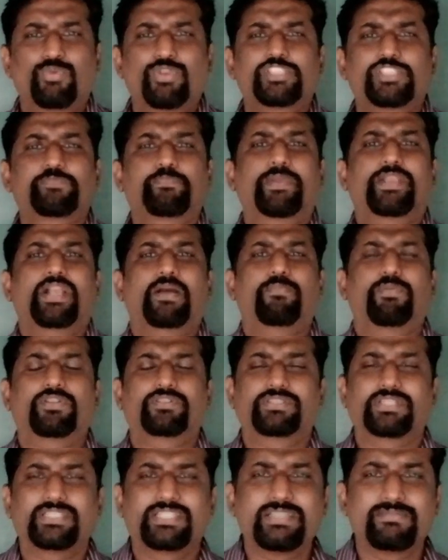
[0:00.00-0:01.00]
we speak about
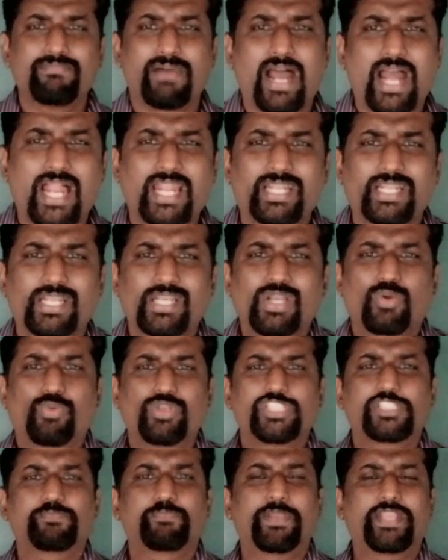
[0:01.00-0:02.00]
the demand,
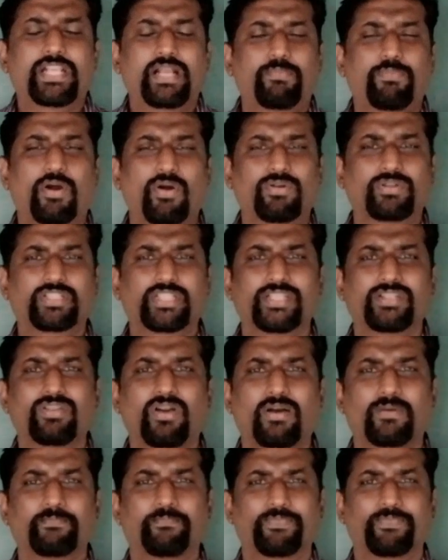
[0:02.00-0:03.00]
we speak about, you
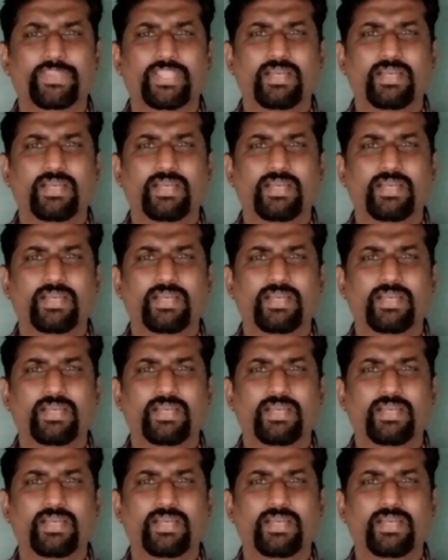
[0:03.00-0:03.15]
know,